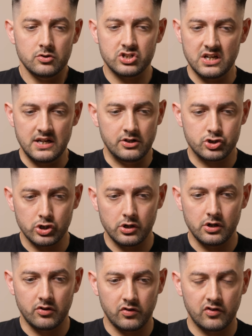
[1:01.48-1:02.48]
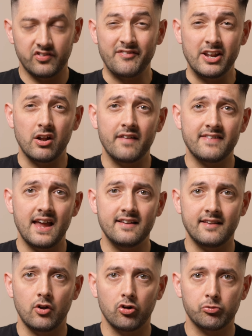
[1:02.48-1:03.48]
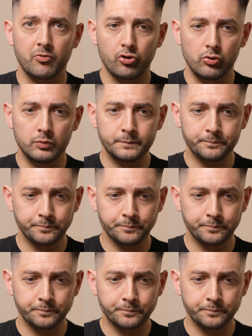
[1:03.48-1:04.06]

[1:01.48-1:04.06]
She endured 79 days in hospital.